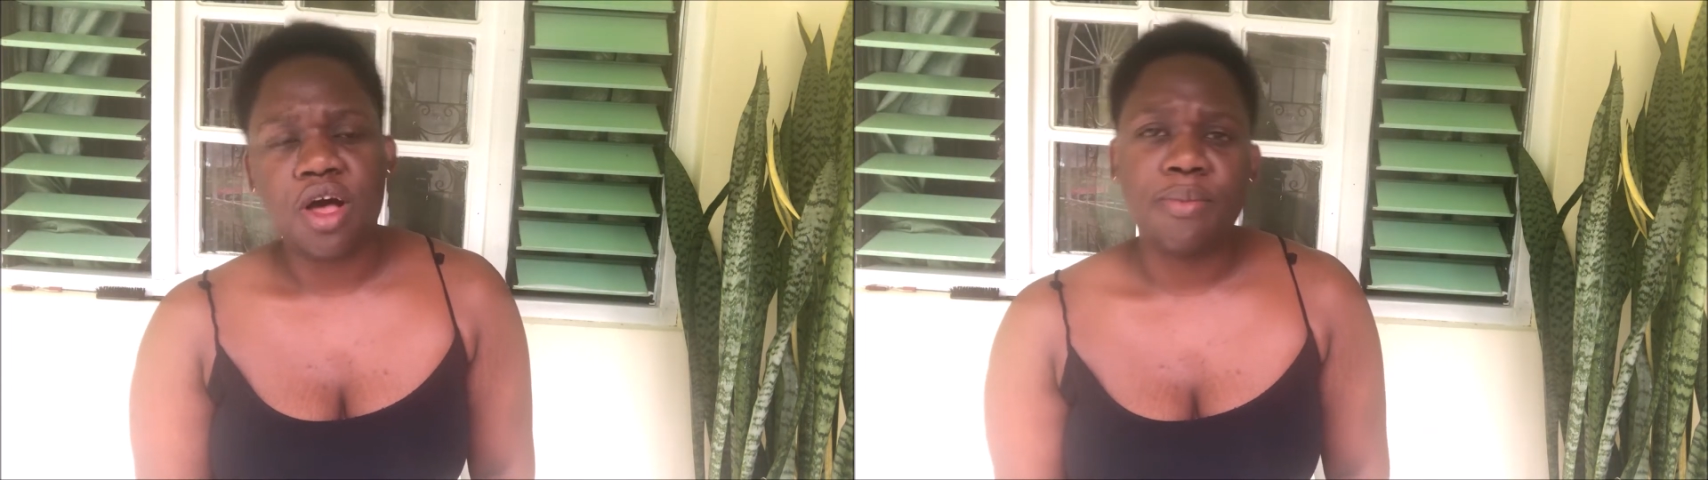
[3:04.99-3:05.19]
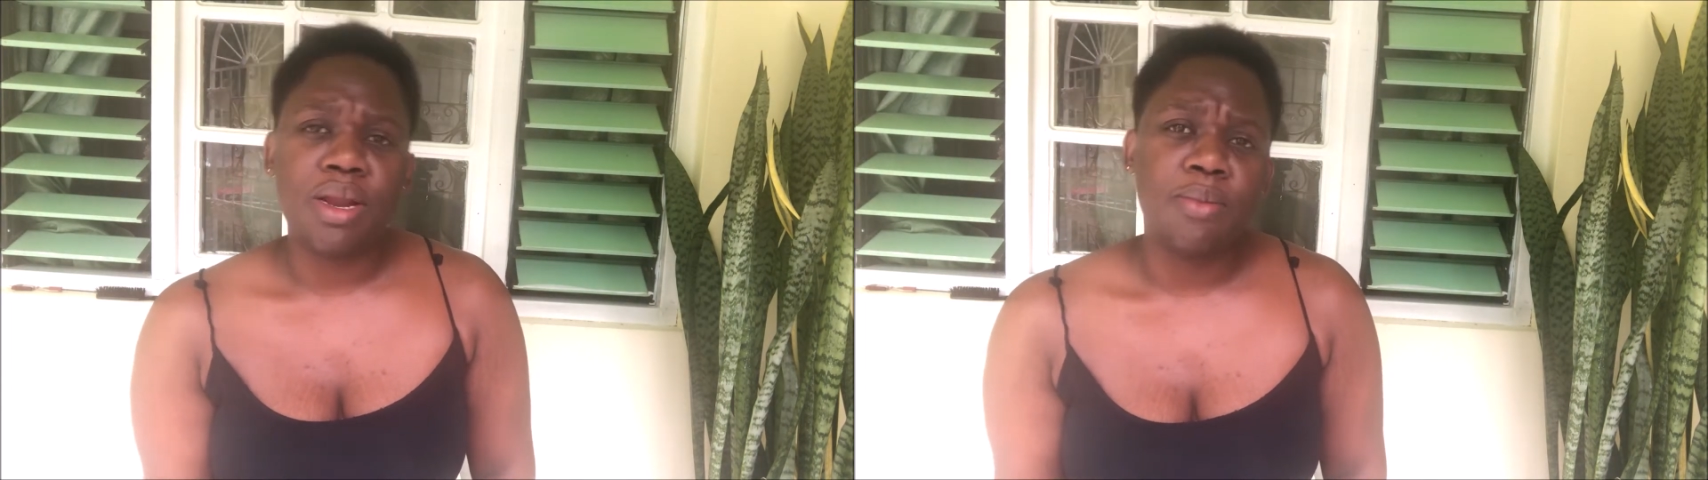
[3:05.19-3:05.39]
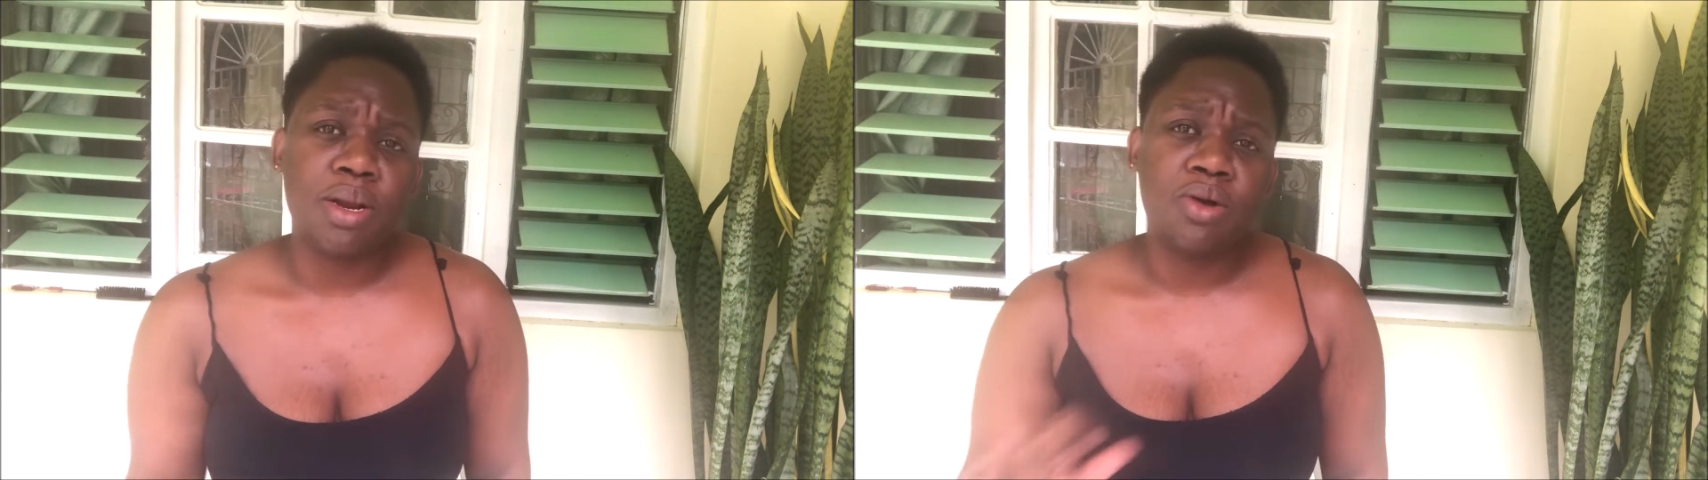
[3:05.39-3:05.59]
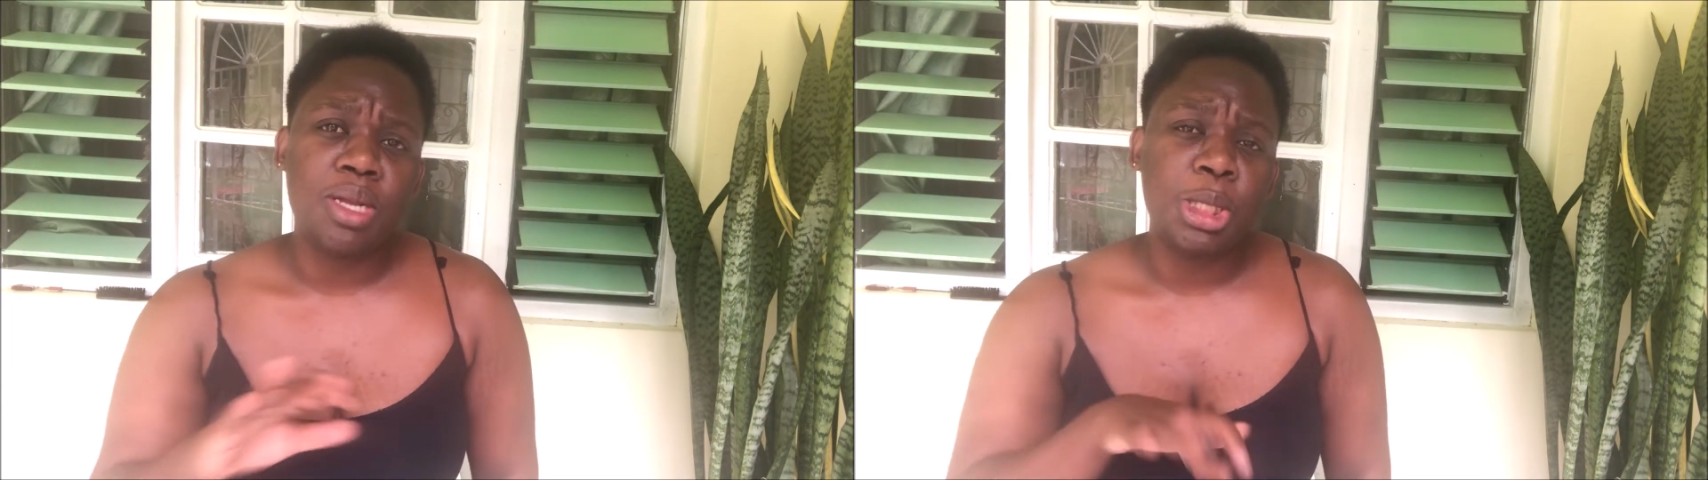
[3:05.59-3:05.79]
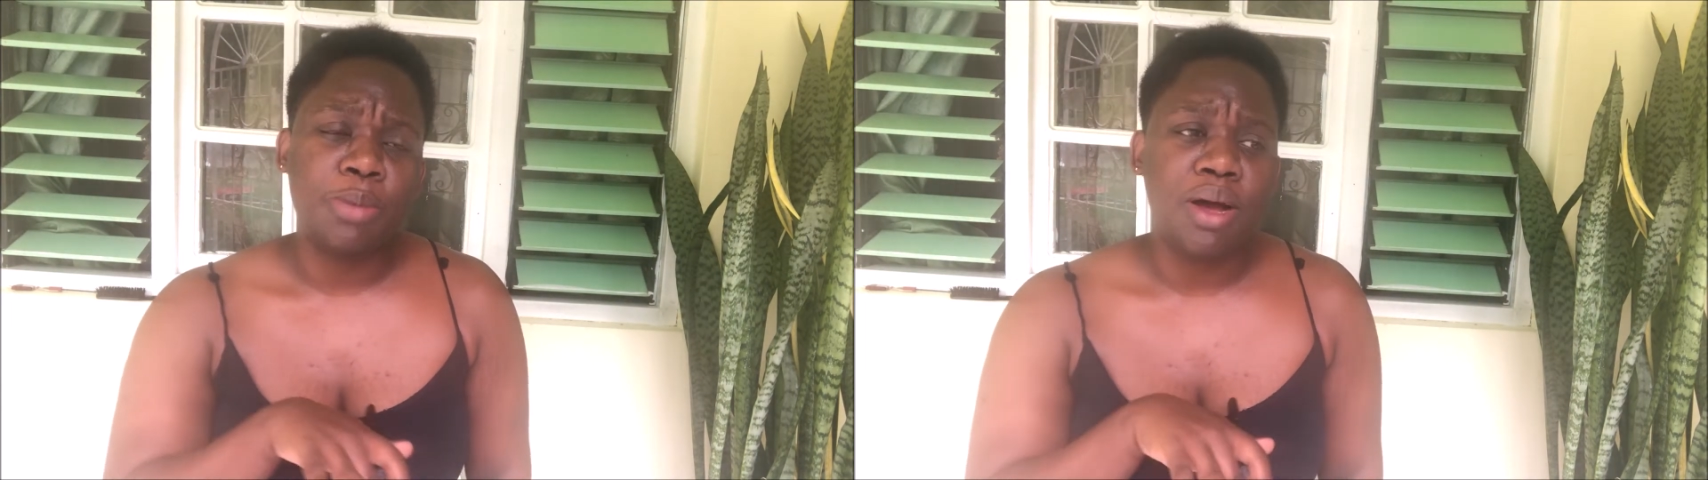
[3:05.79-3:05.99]
I'm I to go
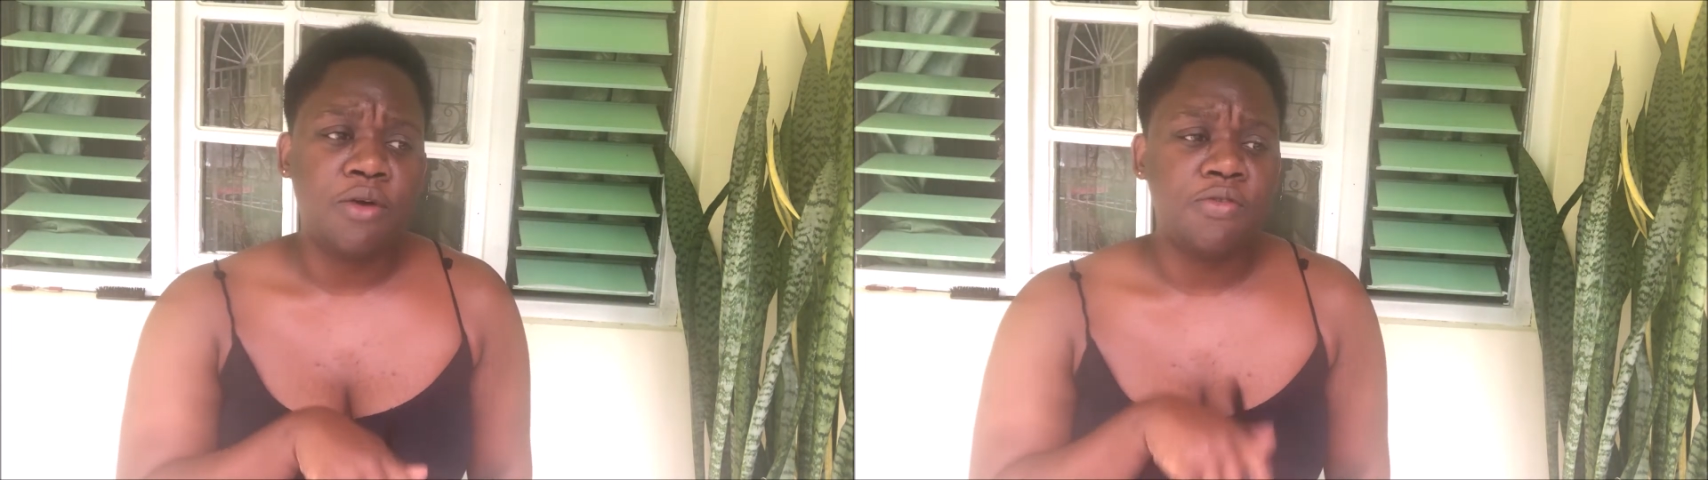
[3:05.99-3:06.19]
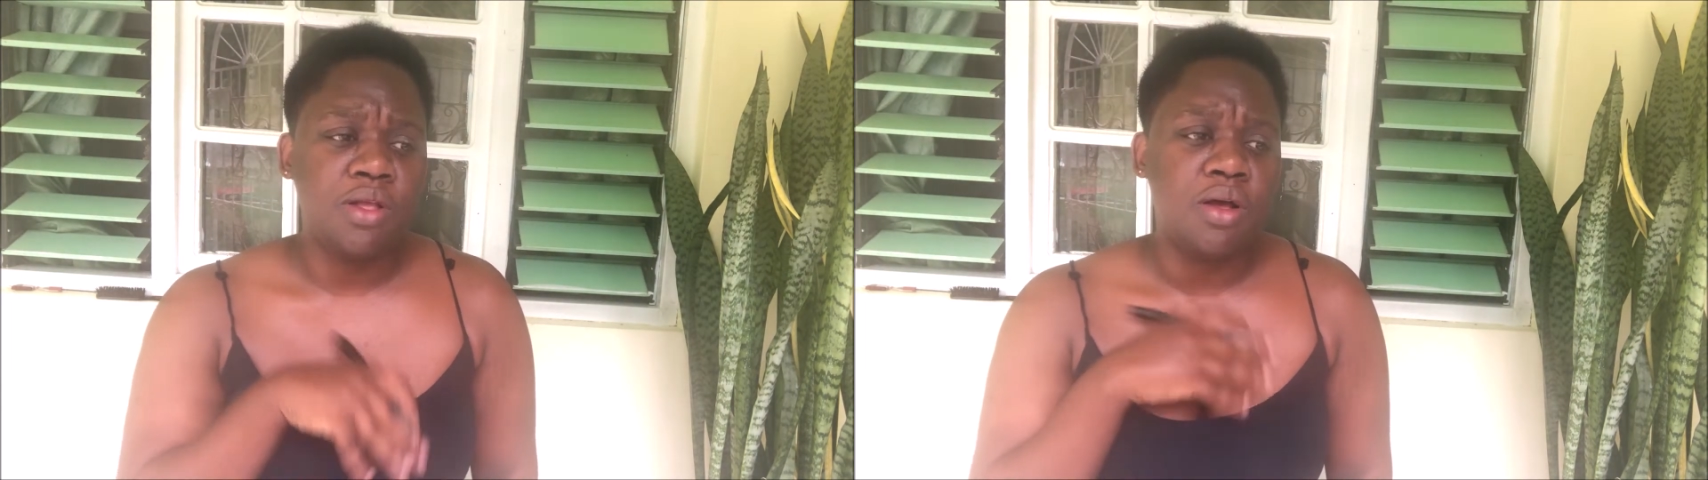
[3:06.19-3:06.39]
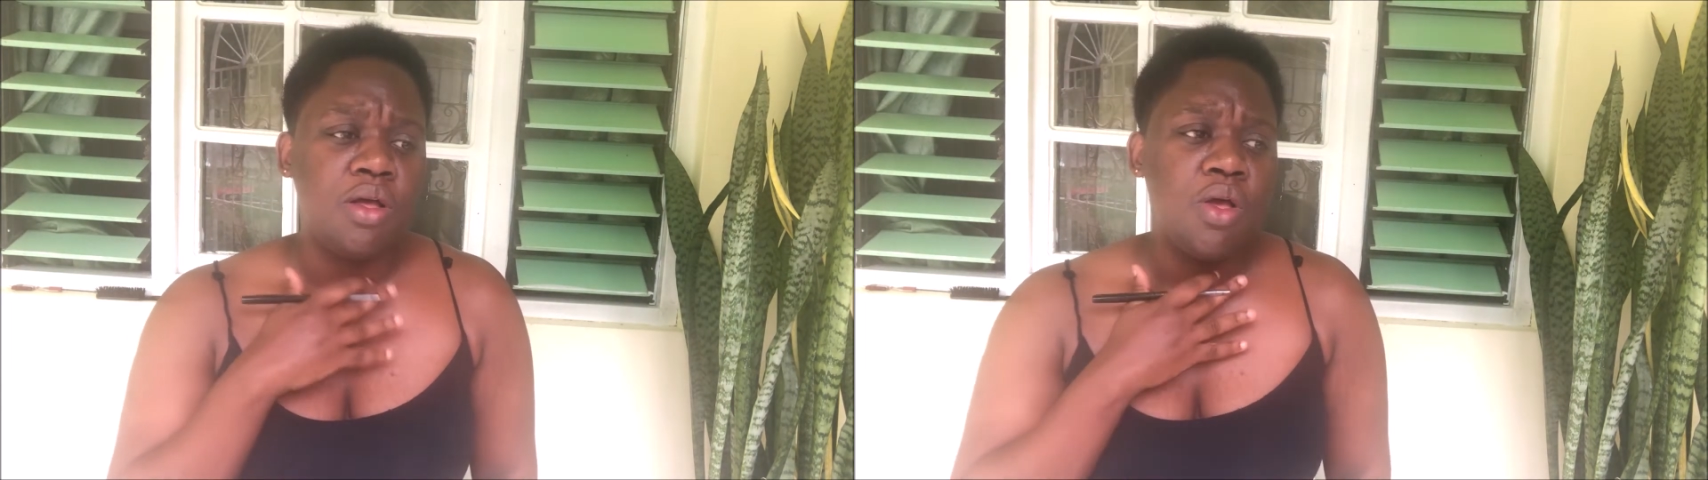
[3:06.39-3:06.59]
to gym after